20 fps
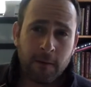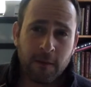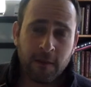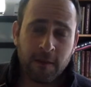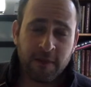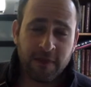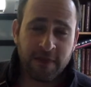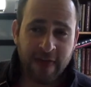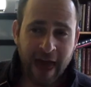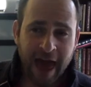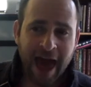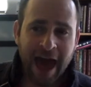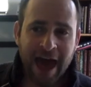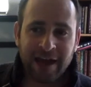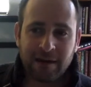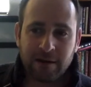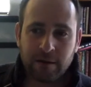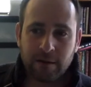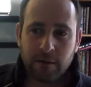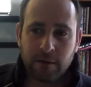
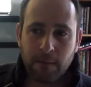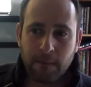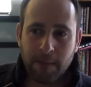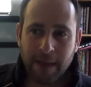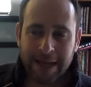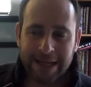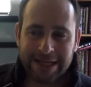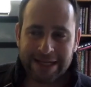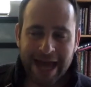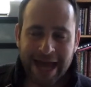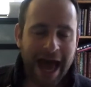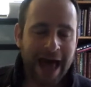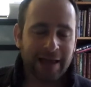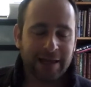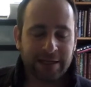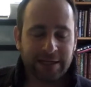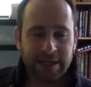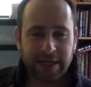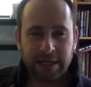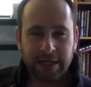That
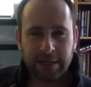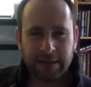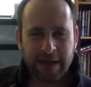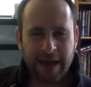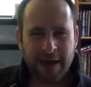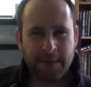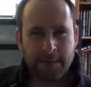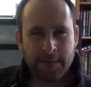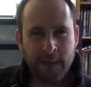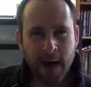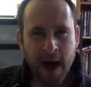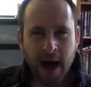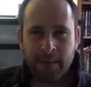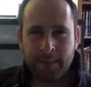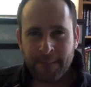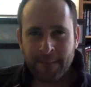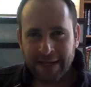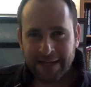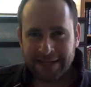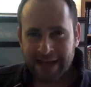mentality, that
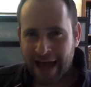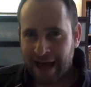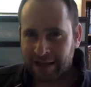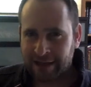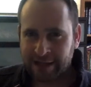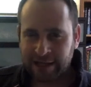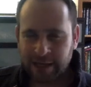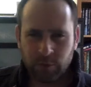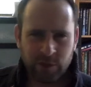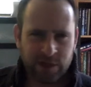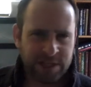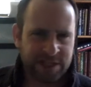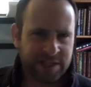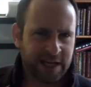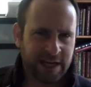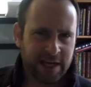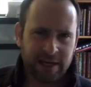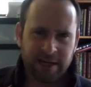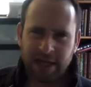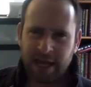mob mentality, we
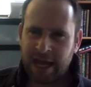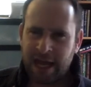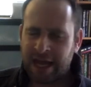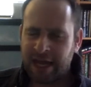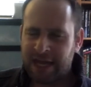see it